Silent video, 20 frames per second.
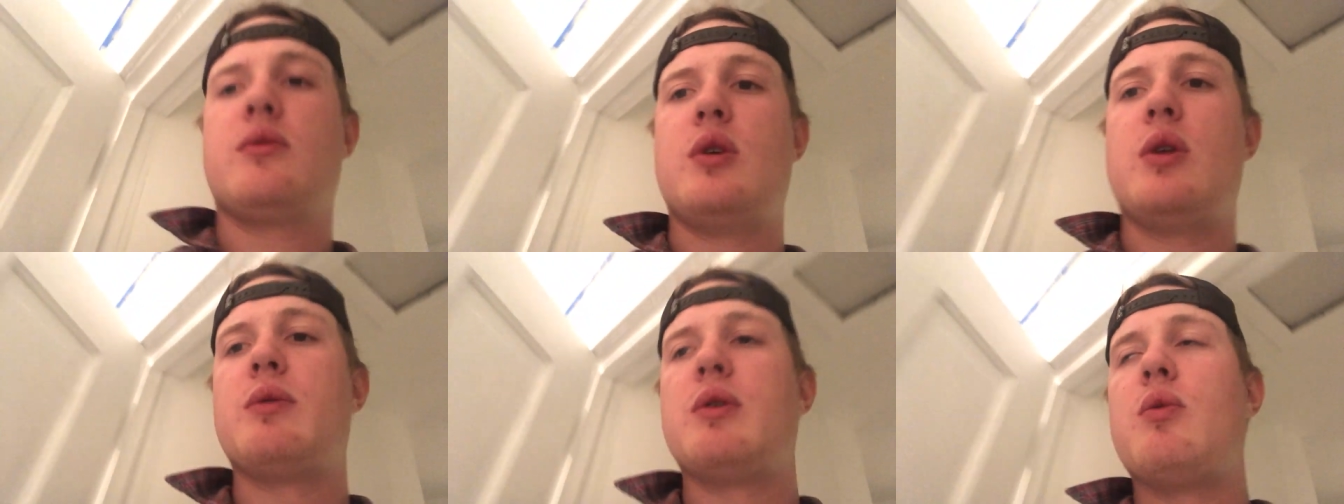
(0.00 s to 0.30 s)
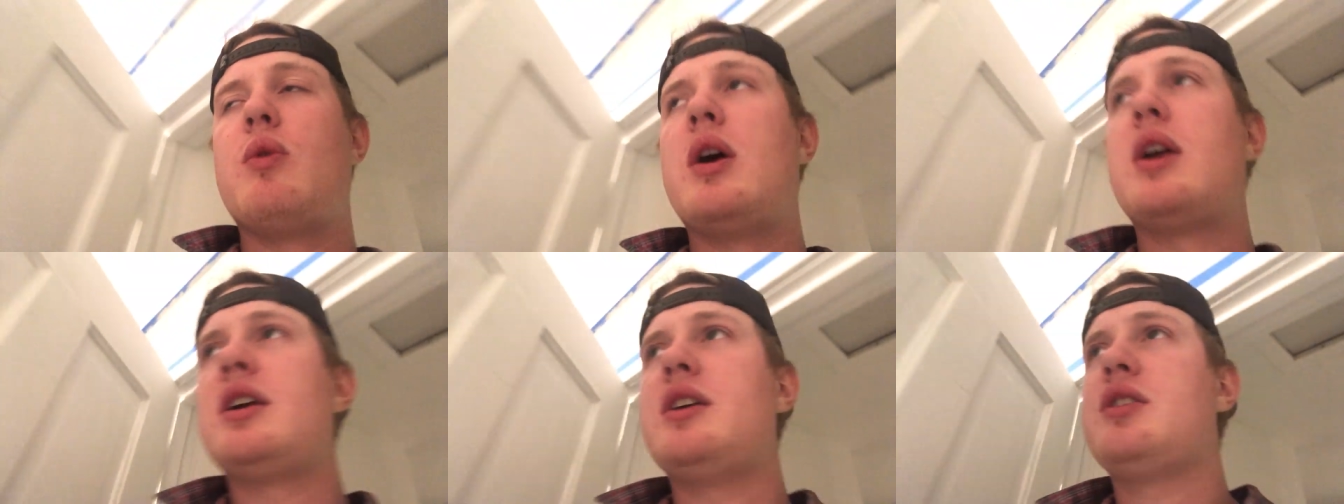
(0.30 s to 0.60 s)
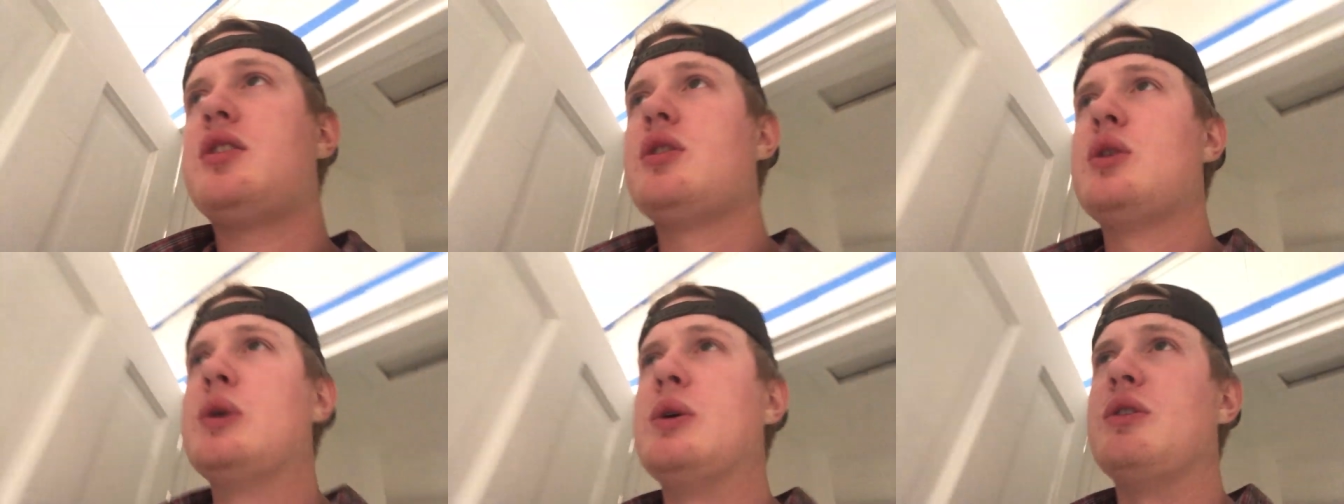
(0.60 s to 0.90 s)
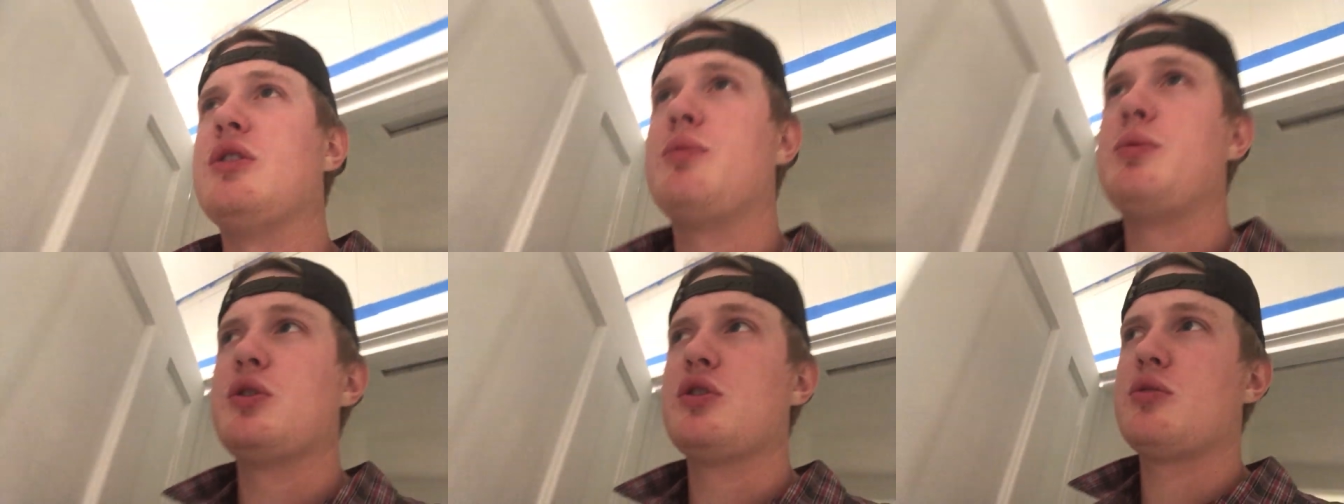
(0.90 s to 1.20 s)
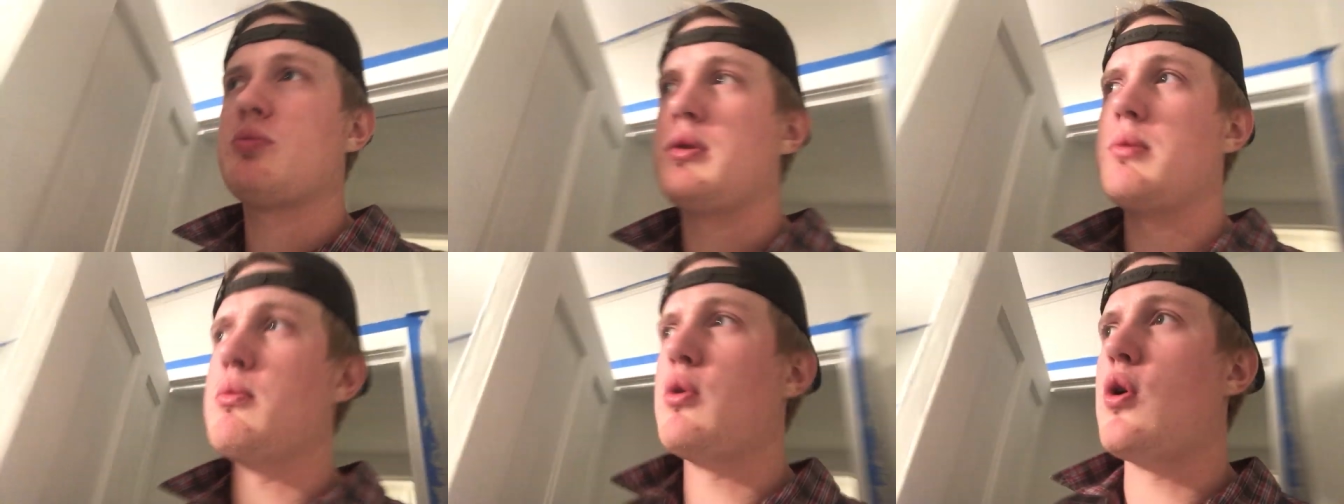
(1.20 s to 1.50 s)
what we wanted to. It was supposed
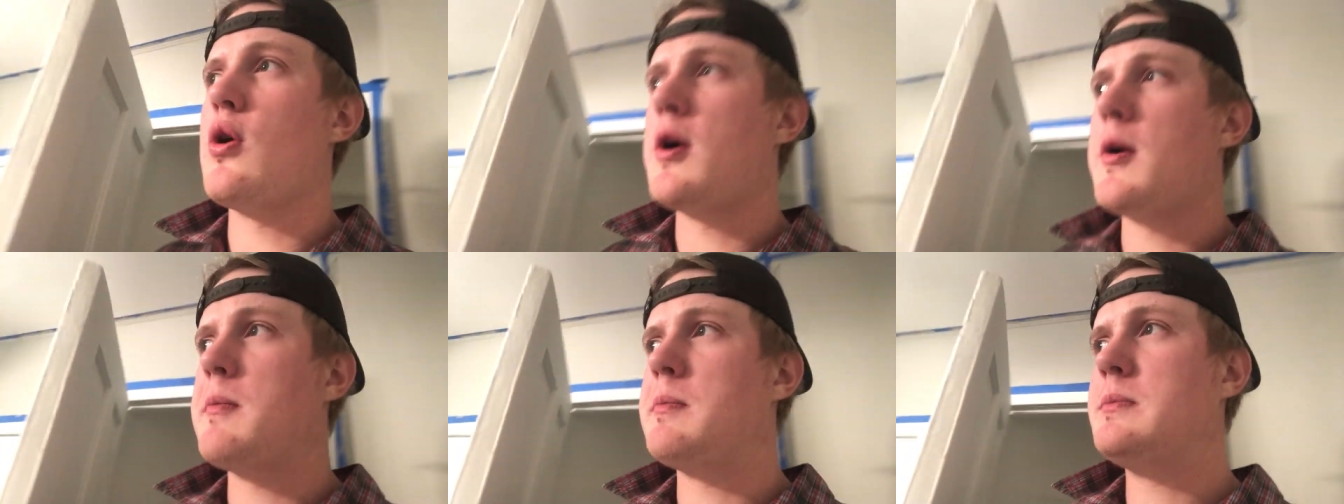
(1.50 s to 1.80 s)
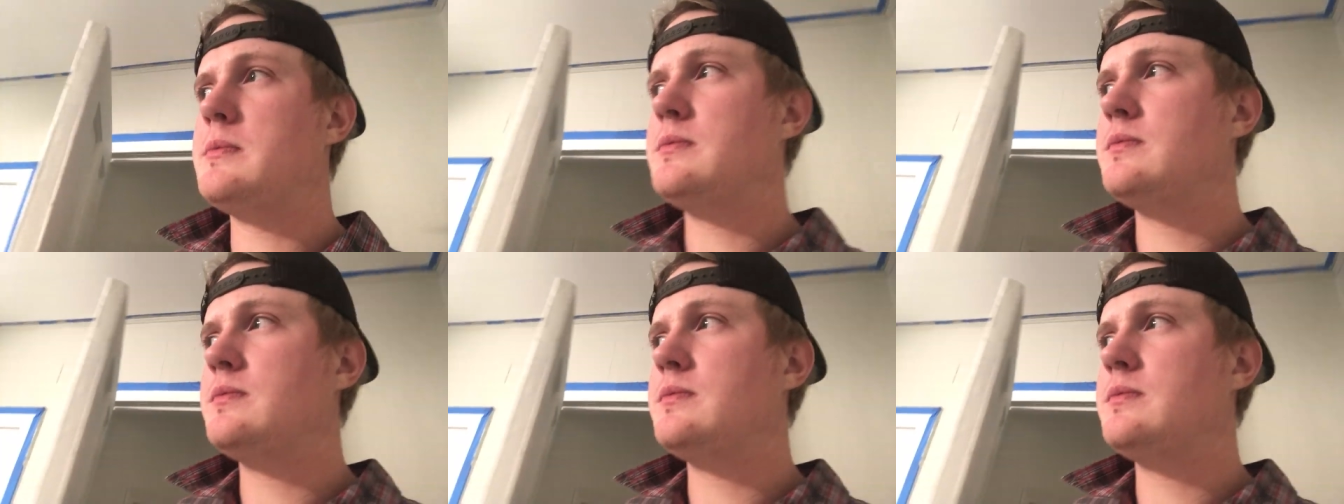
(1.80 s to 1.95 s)
to be more,